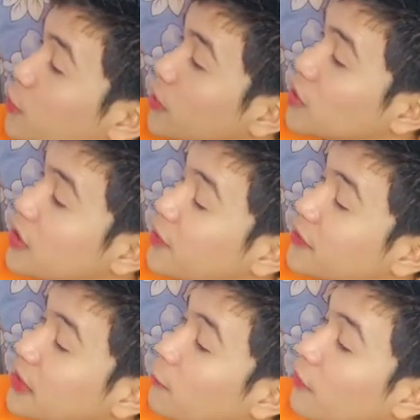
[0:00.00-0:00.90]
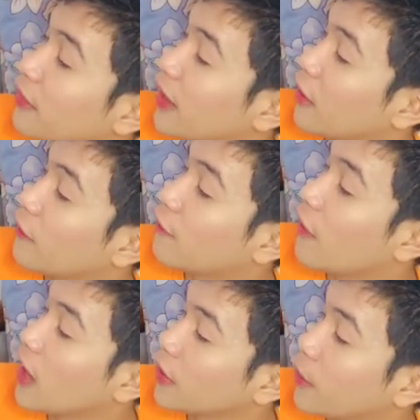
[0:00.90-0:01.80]
to achieve something of
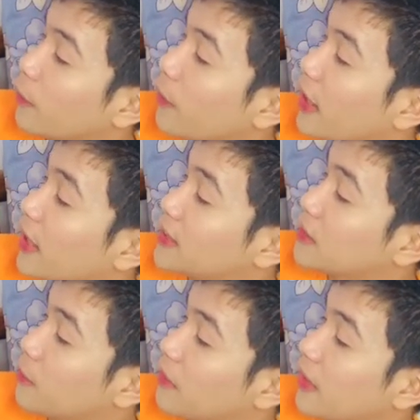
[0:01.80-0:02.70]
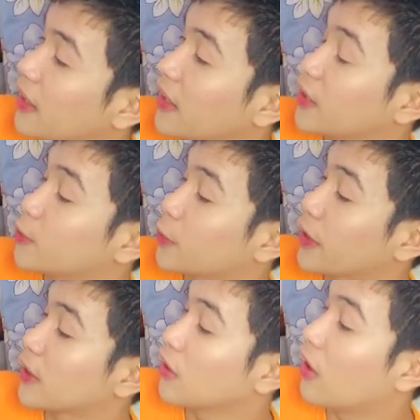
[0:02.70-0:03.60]
value, it is something that is
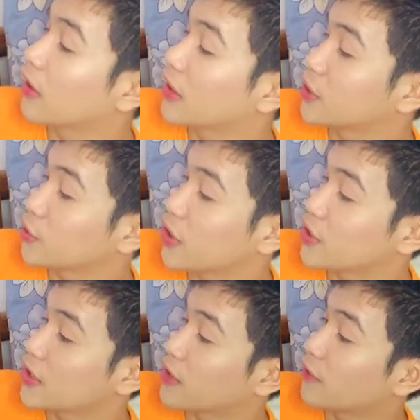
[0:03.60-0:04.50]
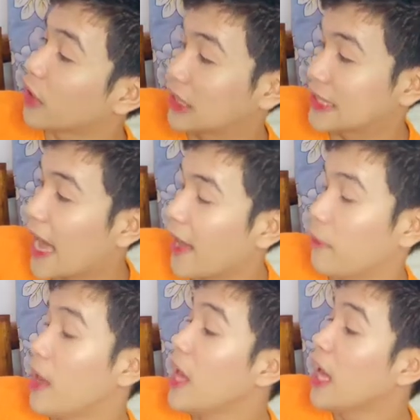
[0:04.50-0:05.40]
worth longer stretches of our
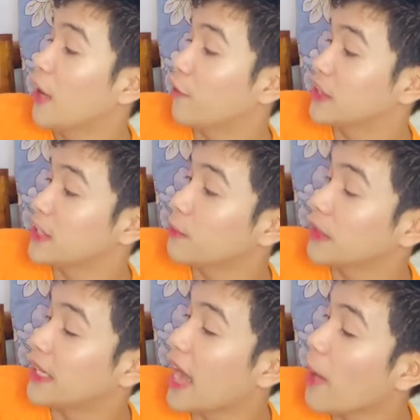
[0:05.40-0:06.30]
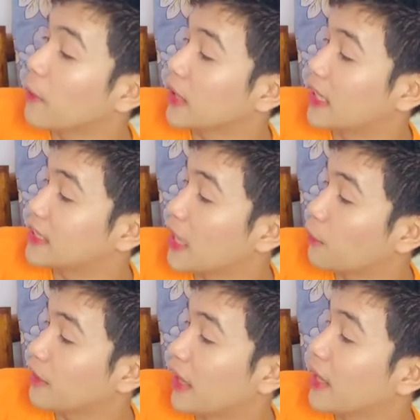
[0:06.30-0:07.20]
time. If we simply dabble in
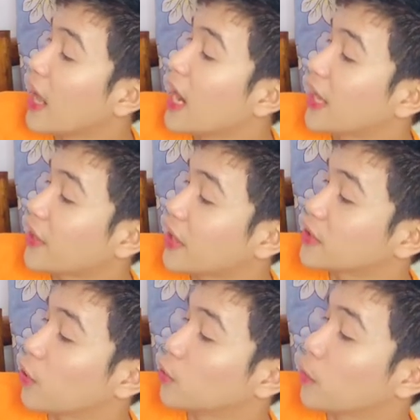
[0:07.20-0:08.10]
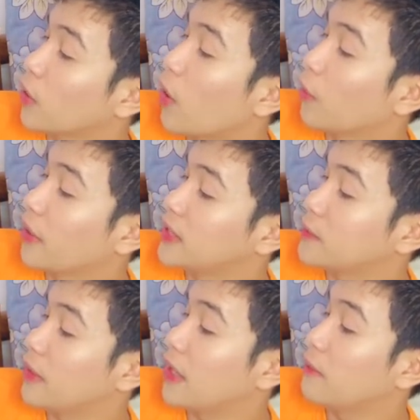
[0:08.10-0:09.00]
something, the result will always
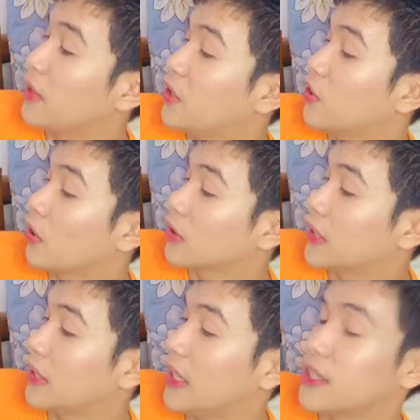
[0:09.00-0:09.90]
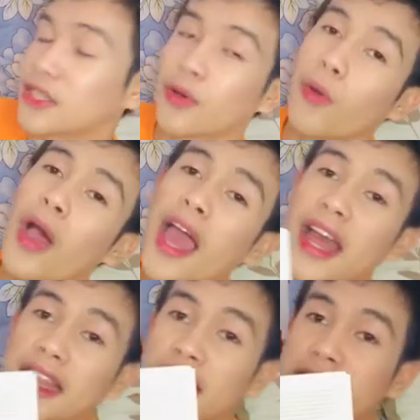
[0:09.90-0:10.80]
be mediocrity. So
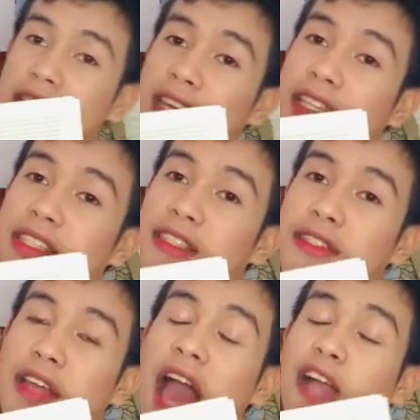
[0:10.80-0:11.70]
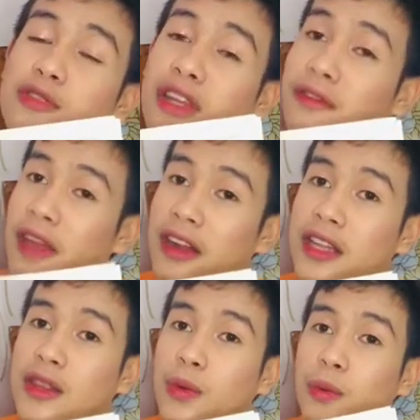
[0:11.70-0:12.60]
this is actually
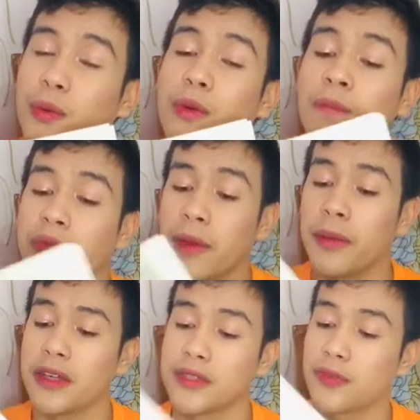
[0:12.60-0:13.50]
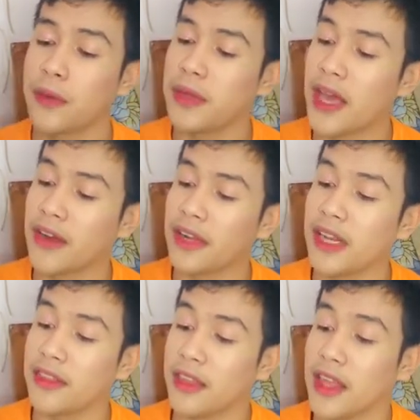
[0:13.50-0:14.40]
very true, because for me, I
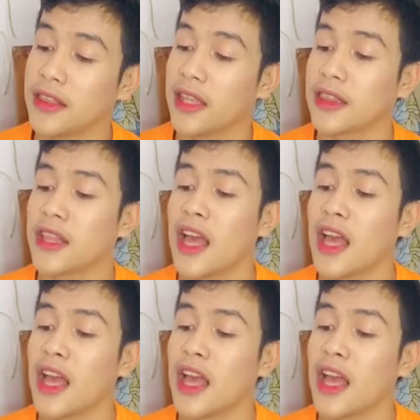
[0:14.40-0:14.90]
really think that